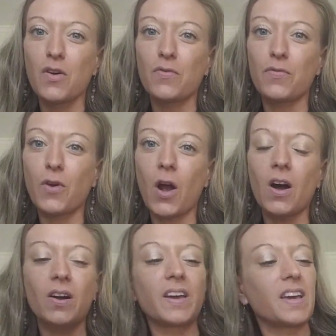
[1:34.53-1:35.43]

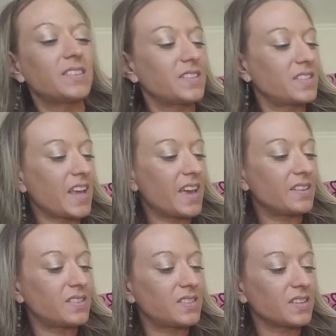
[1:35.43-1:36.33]
Frog, it
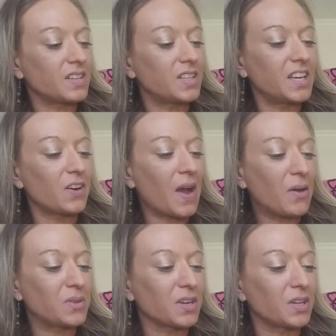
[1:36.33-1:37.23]
states, clear
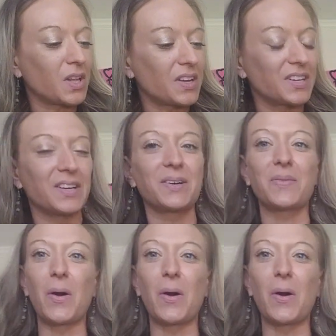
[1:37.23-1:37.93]
out the clutter.